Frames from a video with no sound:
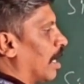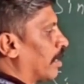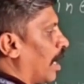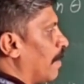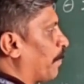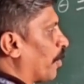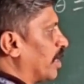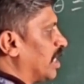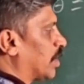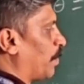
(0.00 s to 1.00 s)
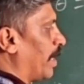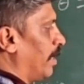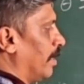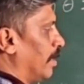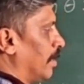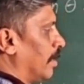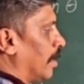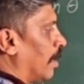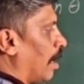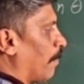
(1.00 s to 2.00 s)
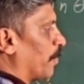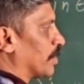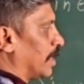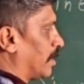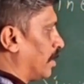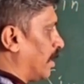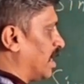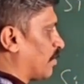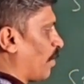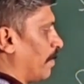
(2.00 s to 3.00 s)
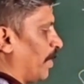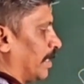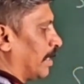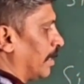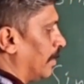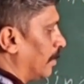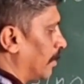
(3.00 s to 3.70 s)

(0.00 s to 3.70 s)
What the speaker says: or hypotenuse by opposite. That is 5 by 3.